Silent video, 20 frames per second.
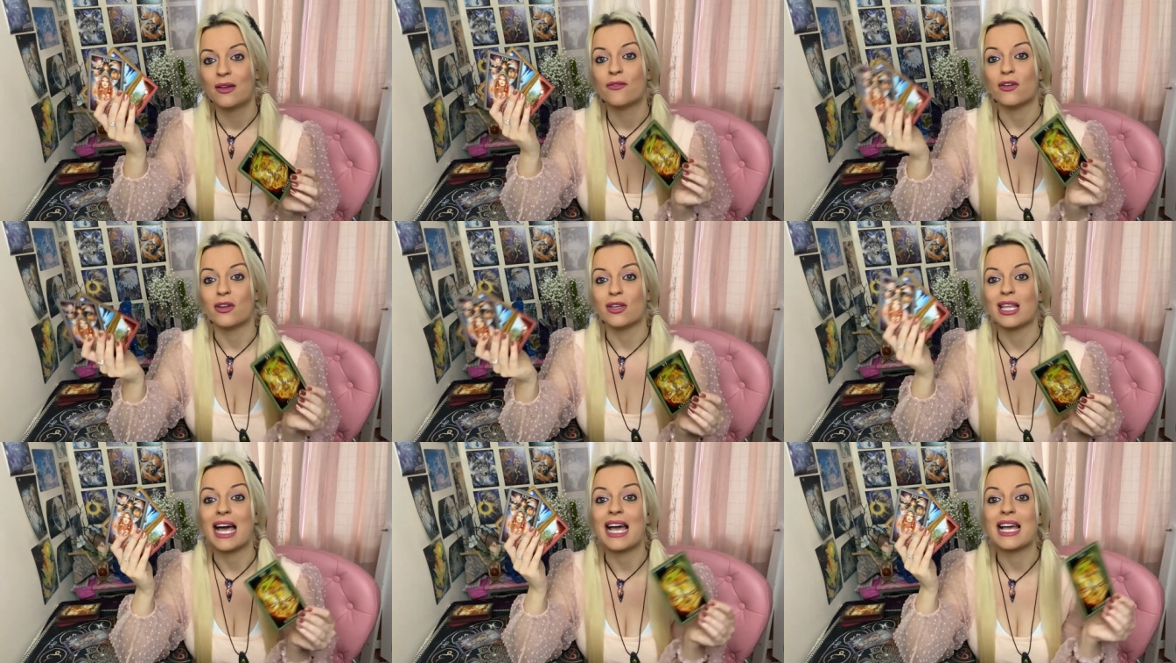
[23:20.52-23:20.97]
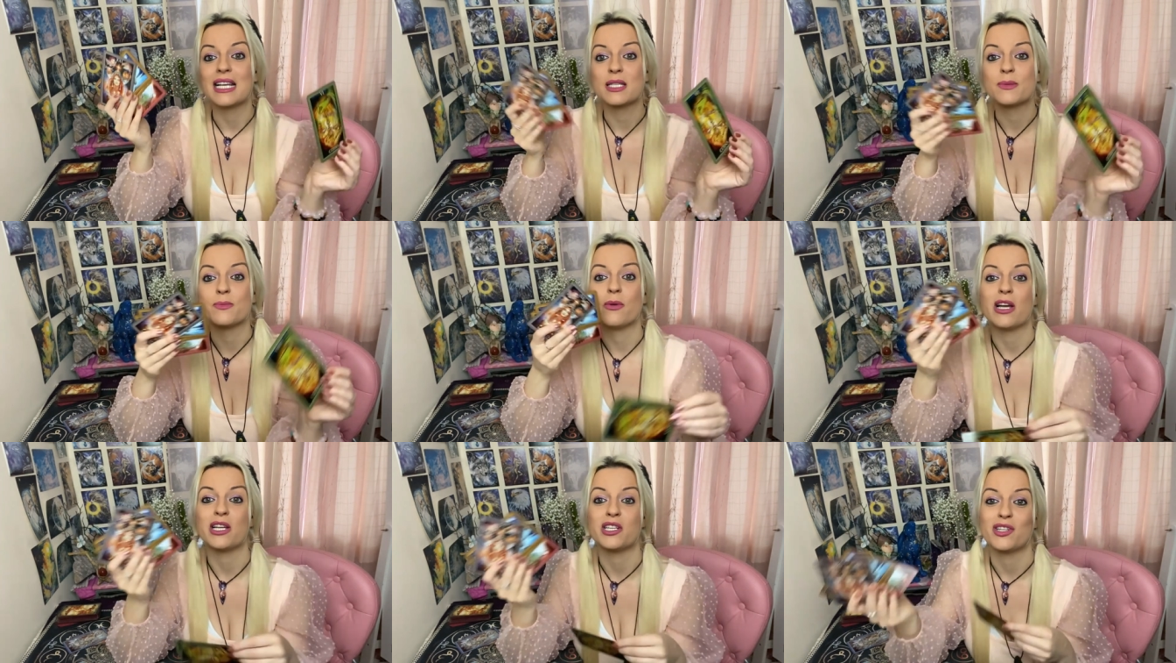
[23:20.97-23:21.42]
Through that
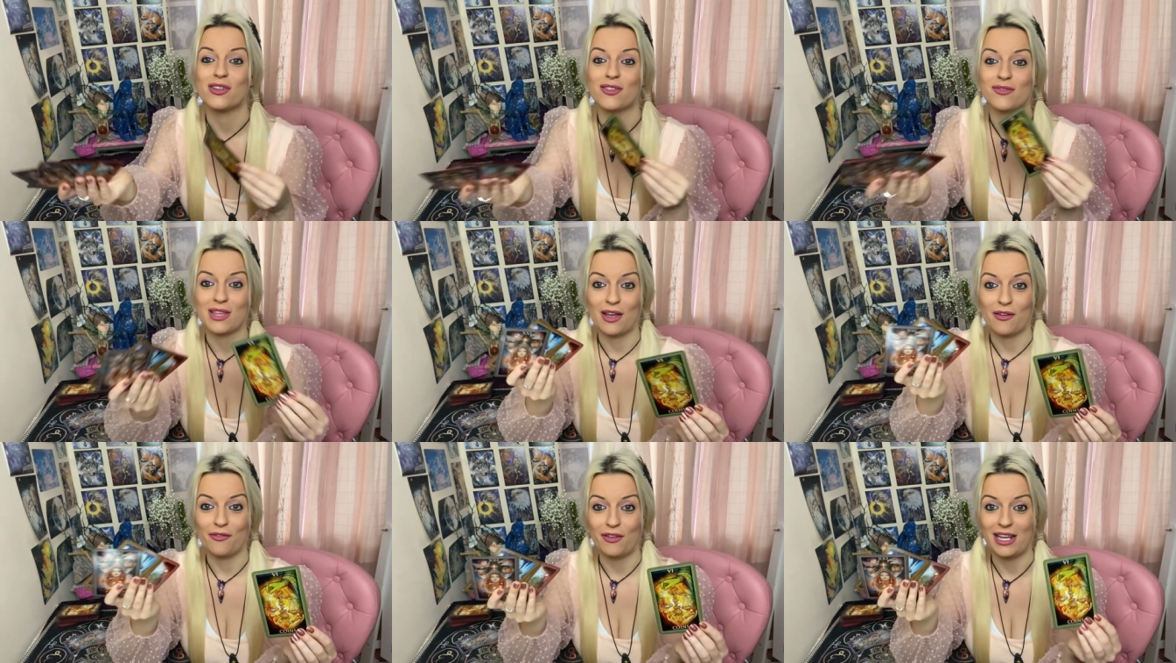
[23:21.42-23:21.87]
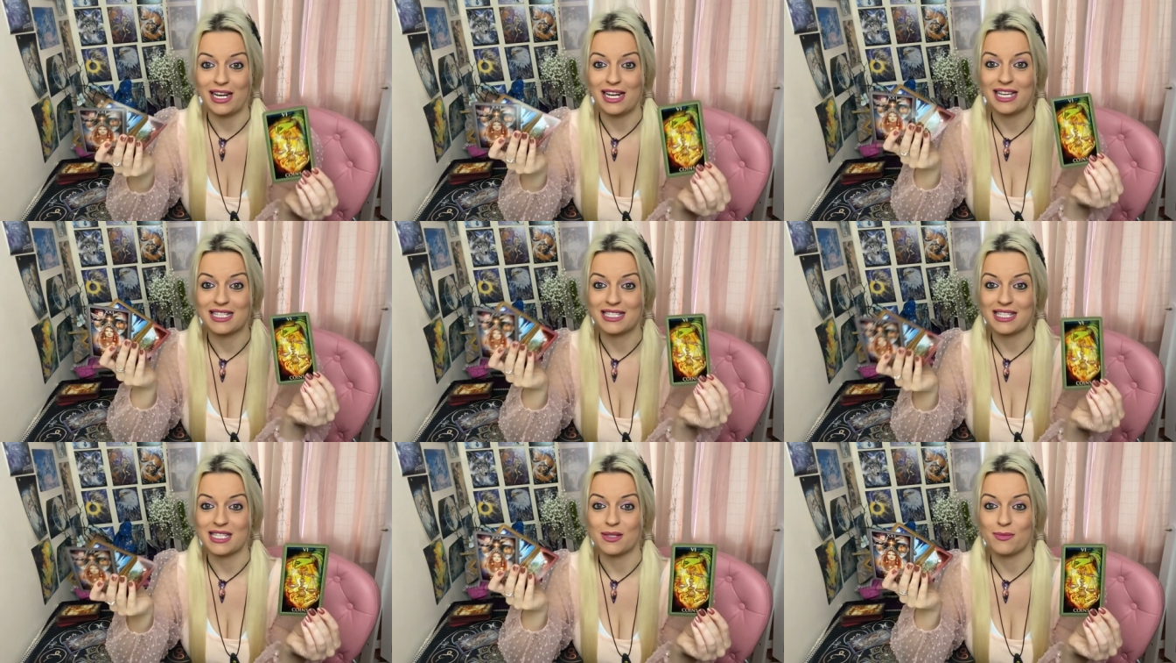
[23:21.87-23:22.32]
expression of their
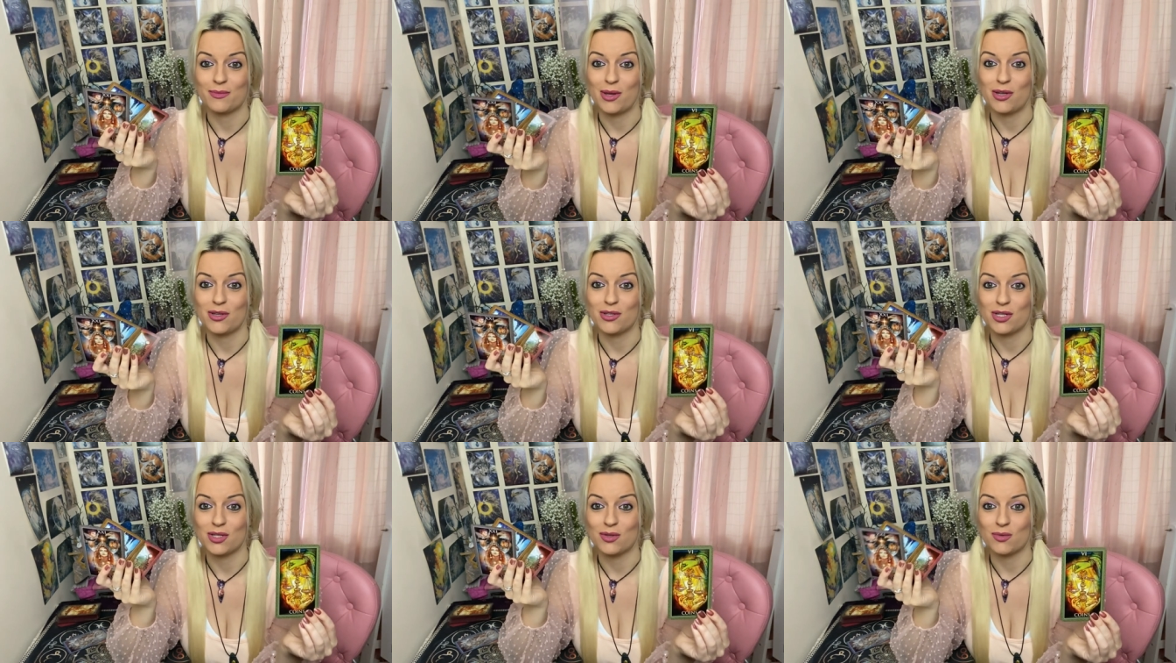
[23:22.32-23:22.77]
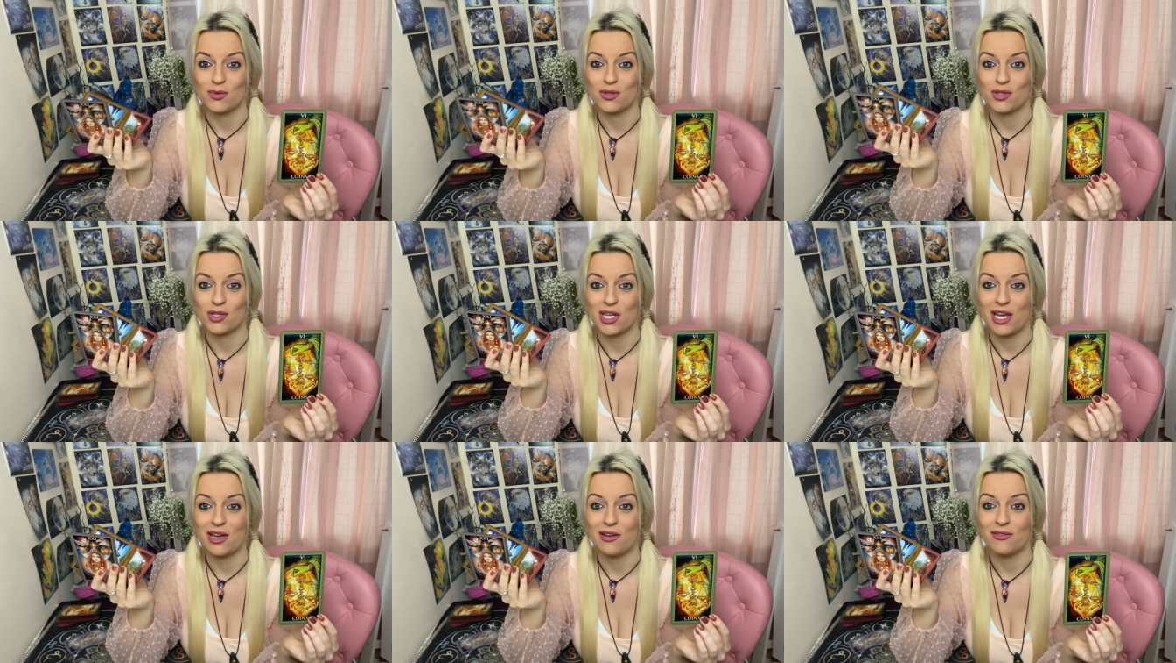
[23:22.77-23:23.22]
feelings, these emotions will
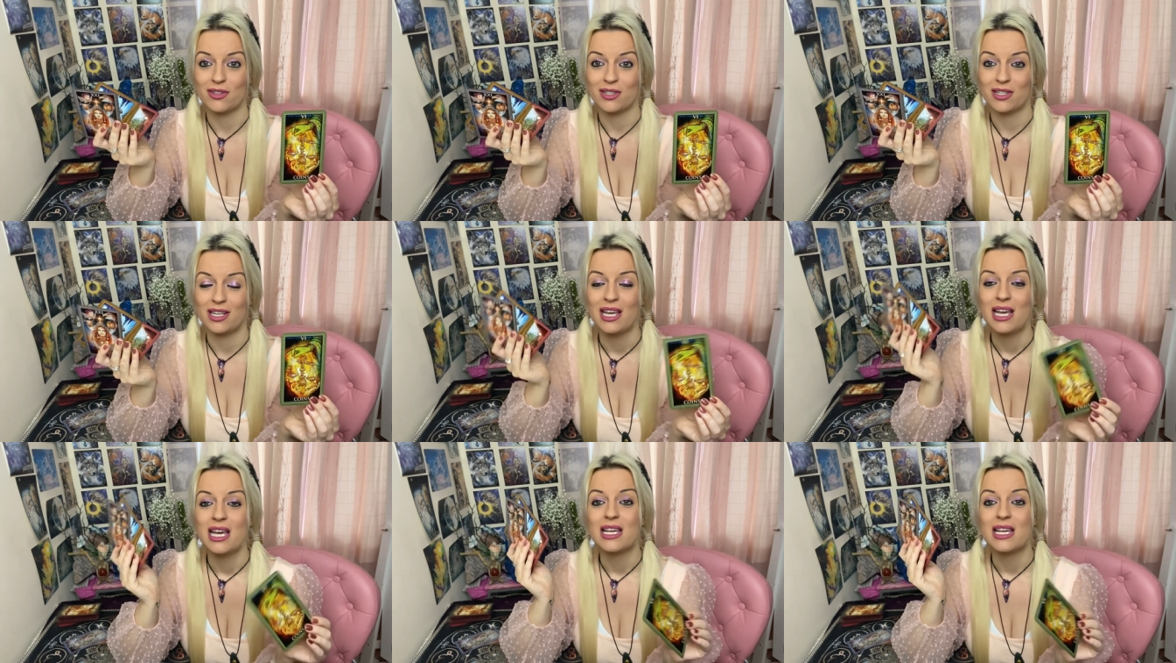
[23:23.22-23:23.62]
shift.